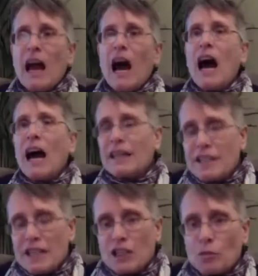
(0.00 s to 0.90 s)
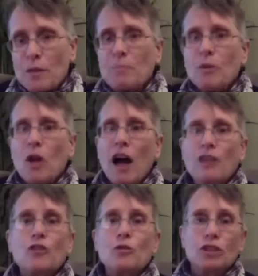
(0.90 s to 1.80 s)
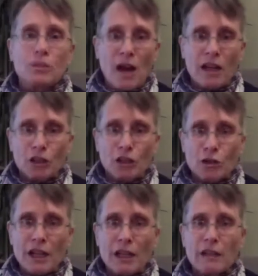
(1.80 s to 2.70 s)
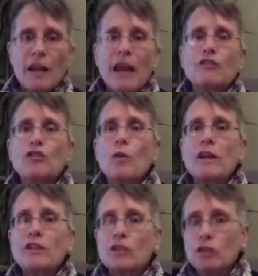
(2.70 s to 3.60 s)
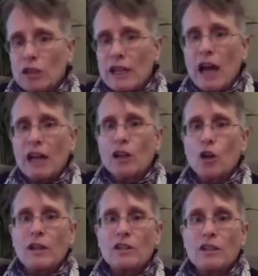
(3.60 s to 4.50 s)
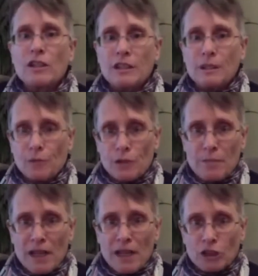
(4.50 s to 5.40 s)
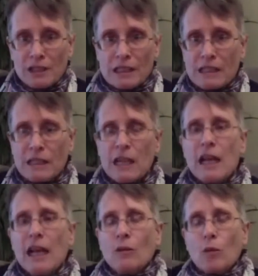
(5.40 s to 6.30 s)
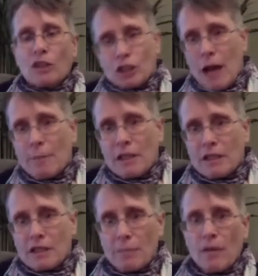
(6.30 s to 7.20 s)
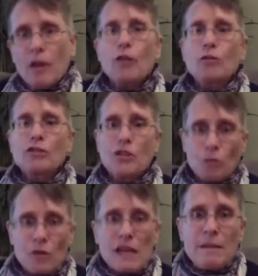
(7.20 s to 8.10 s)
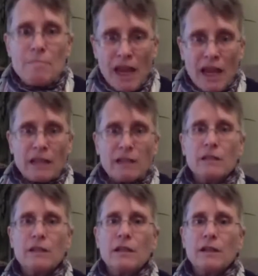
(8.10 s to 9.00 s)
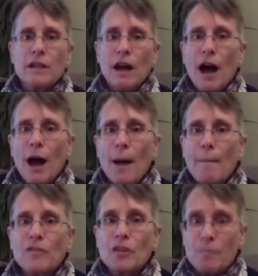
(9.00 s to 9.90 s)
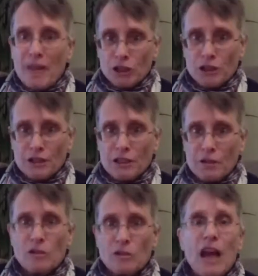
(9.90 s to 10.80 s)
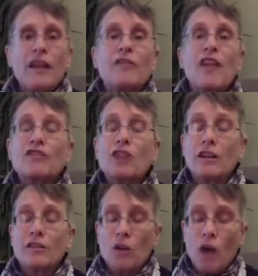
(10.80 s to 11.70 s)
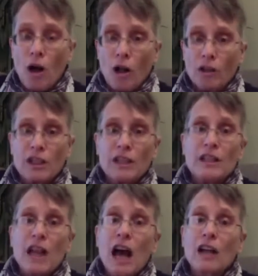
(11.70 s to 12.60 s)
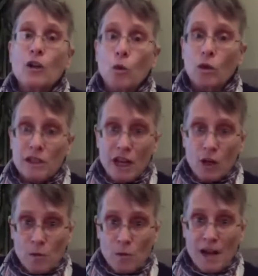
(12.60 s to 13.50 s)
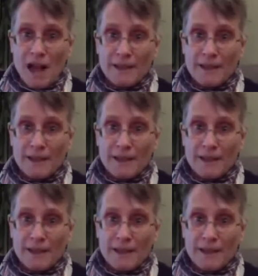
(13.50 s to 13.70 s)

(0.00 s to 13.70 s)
I teach people how to do shamanic journey. And so it's learning how to go into the different dimensions. With shamanism, there's three main dimensions. That's called non-ordinary reality.